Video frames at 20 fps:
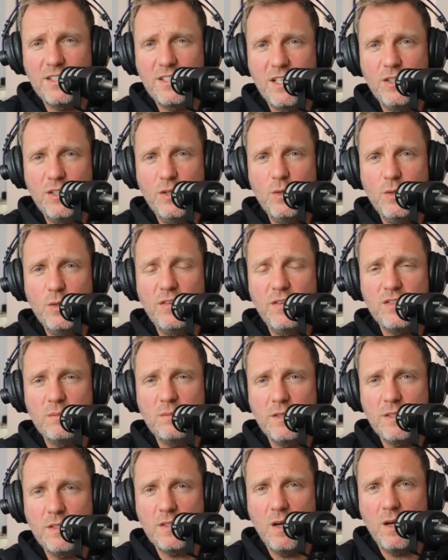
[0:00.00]
can you give some
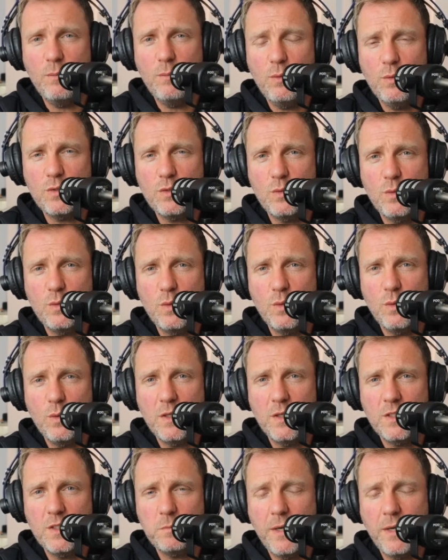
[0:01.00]
examples or, or
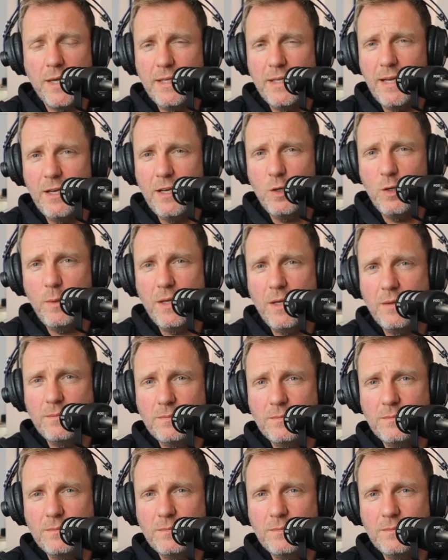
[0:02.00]
explain it a little bit?